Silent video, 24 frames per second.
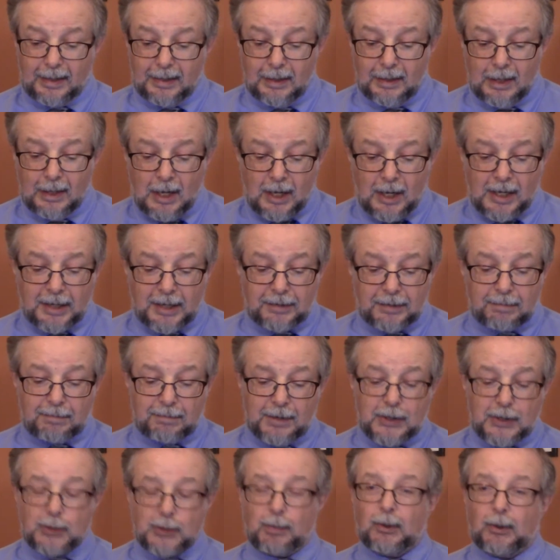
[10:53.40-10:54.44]
It's
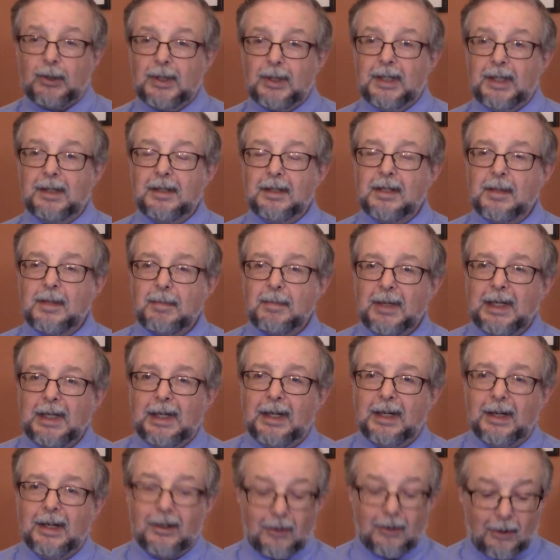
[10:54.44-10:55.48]
visible in the
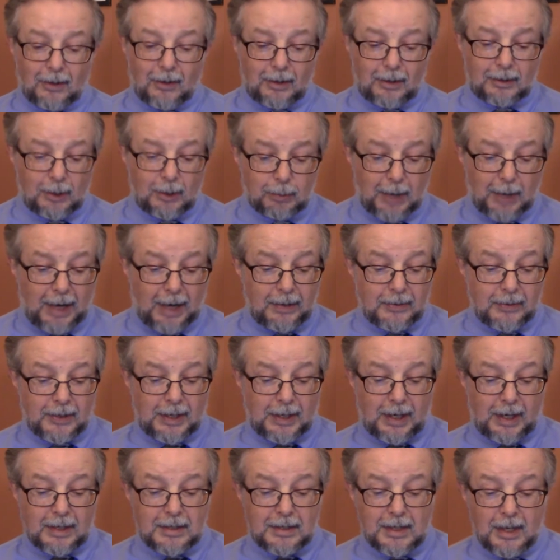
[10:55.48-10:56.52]
media all around
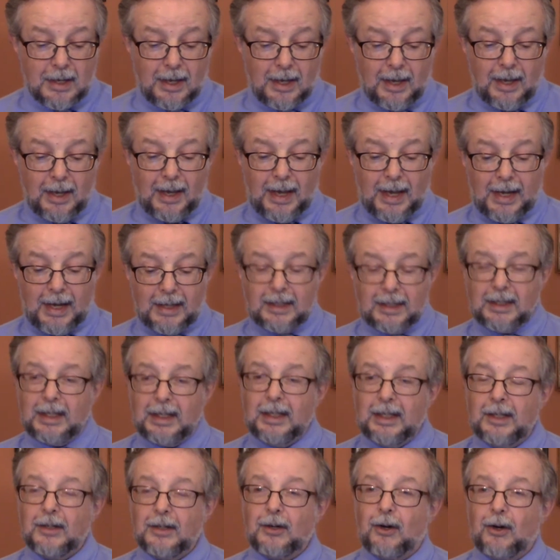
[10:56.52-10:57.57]
us and
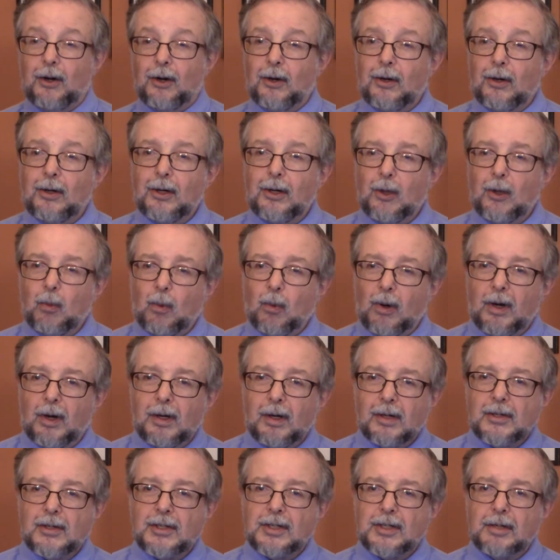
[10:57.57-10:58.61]
in all
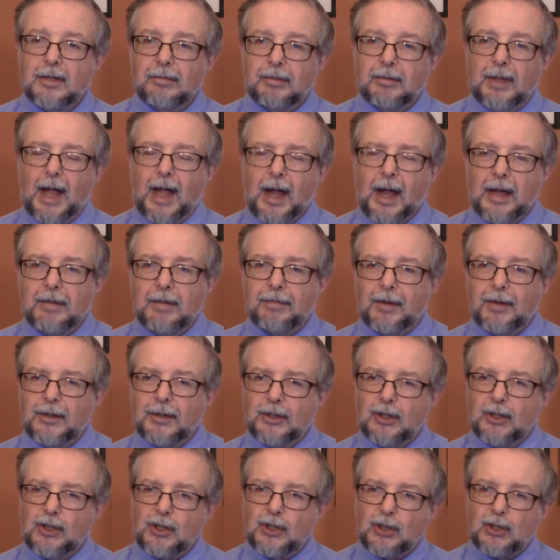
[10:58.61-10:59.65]
walks of life, a
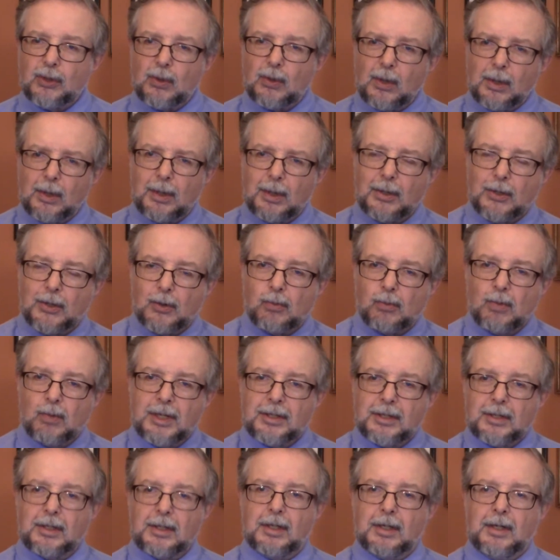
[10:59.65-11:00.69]
distorted,
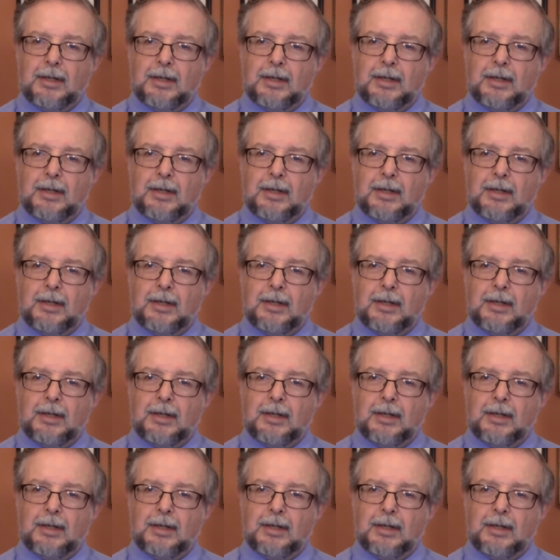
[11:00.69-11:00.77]
twisted